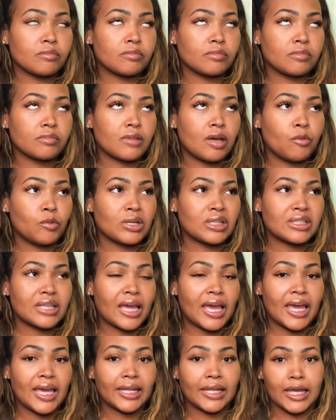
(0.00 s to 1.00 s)
want to say
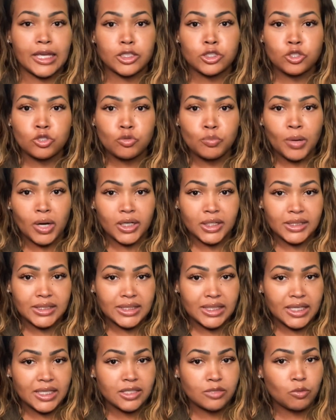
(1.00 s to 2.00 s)
I had like 2
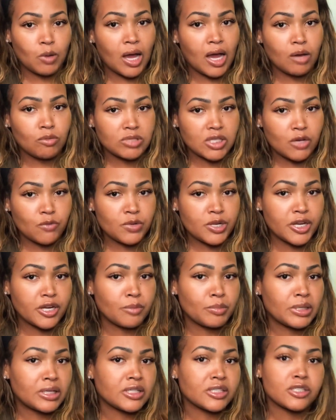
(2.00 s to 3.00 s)
Percocets while I was over
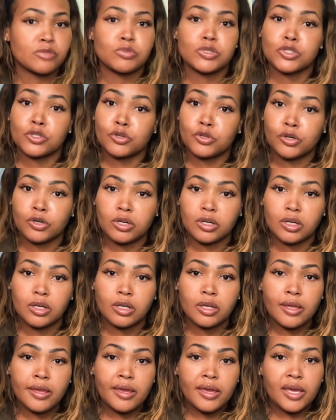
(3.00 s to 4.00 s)
there, because it was a
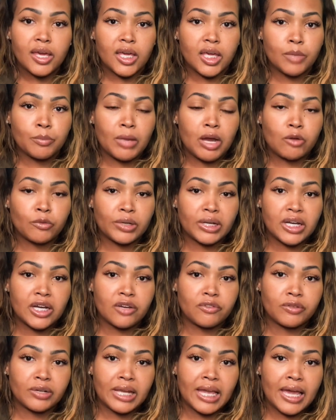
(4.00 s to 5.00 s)
girl in my
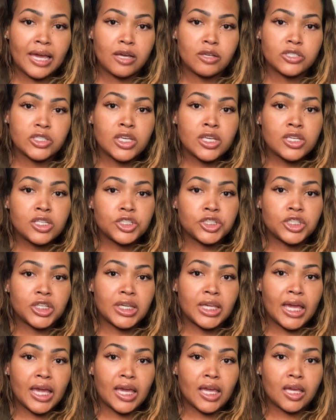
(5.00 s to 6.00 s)
recovery house. She
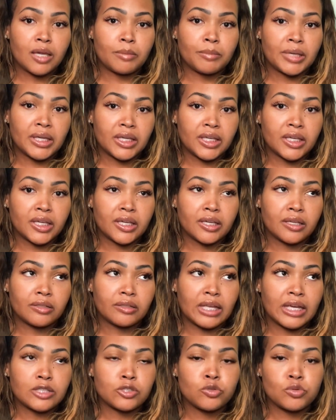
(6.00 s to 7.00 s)
came in
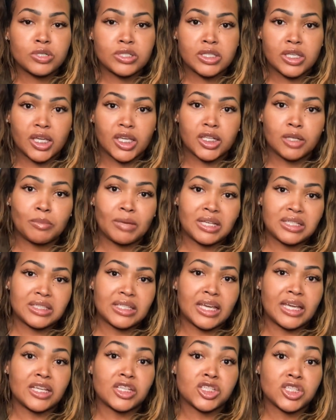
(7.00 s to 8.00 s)
like towards the end of my
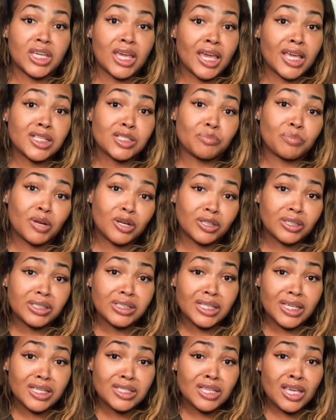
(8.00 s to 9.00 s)
stay, and she had some
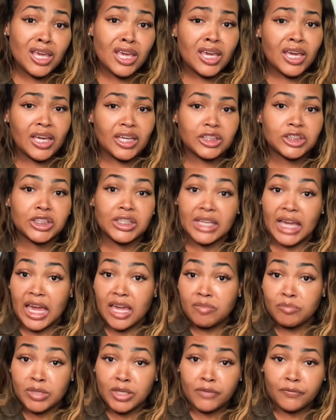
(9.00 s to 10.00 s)
Percocets, and she
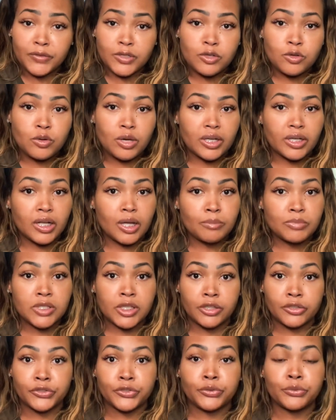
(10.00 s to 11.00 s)
gave me a few. And I'm
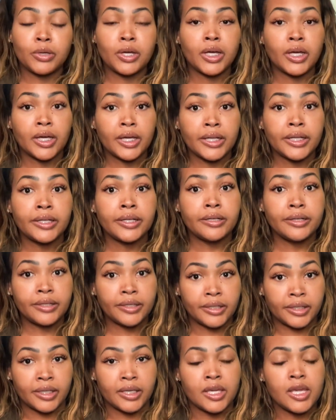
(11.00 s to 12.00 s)
telling you,
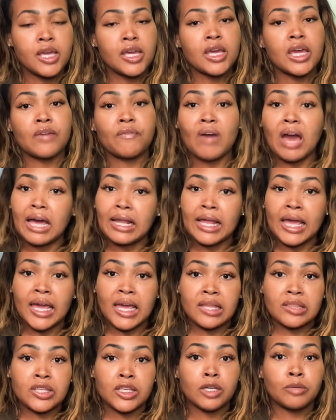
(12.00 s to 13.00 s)
honey, if I'd have
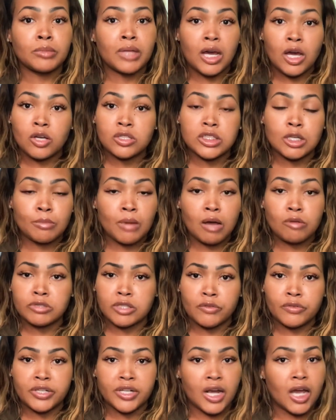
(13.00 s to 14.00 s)
had them the whole time I was
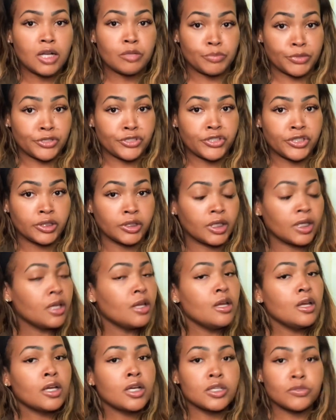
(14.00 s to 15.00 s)
over there, I'd have been chilling.
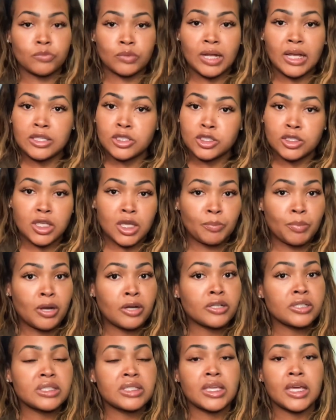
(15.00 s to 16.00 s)
Because when I took that
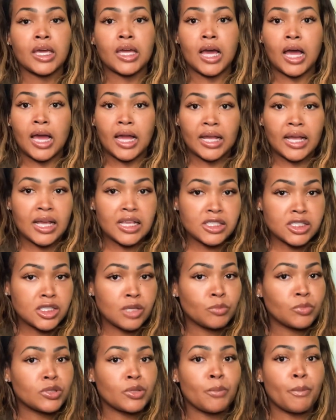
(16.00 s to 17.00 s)
Percocet, I got
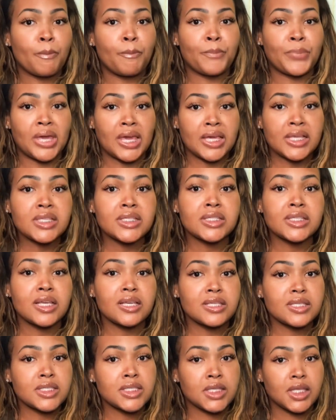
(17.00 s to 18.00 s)
some of the
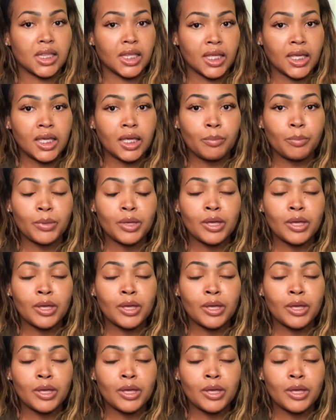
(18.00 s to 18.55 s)
best sleep